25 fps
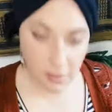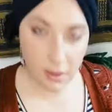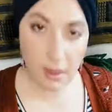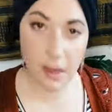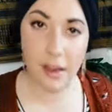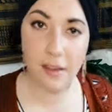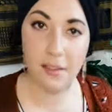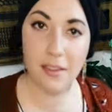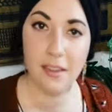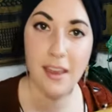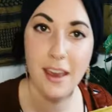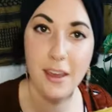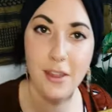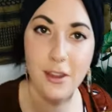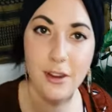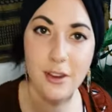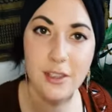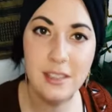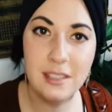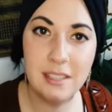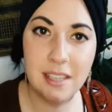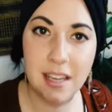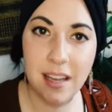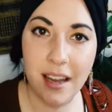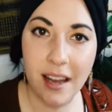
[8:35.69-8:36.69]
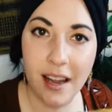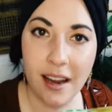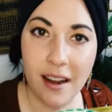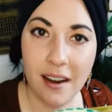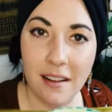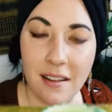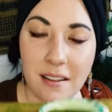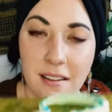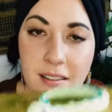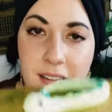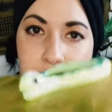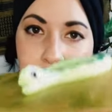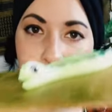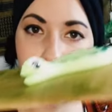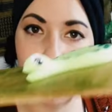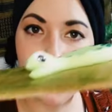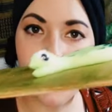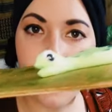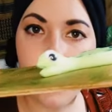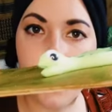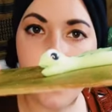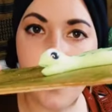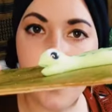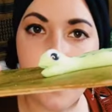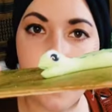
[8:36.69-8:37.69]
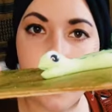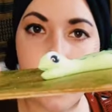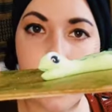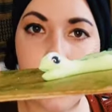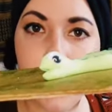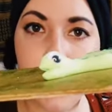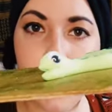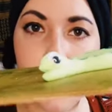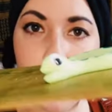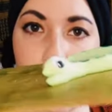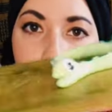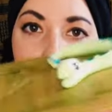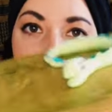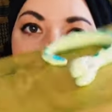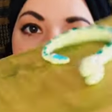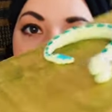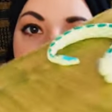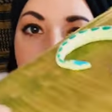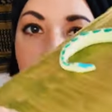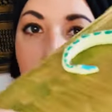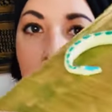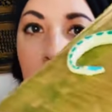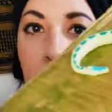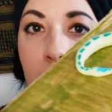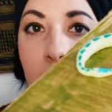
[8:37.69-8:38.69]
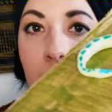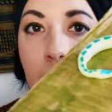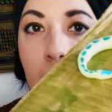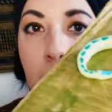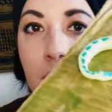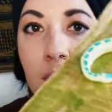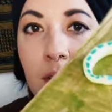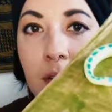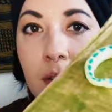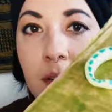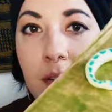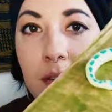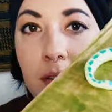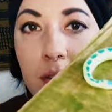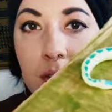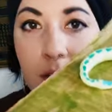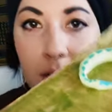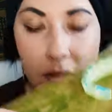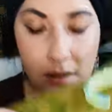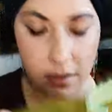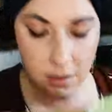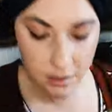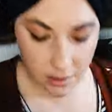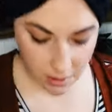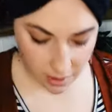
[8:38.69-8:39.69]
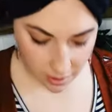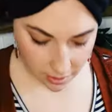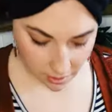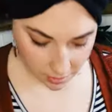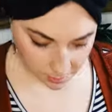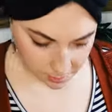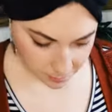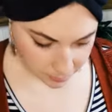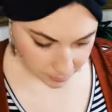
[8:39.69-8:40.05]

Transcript: on the other side. That's pretty darn cute. Little snake.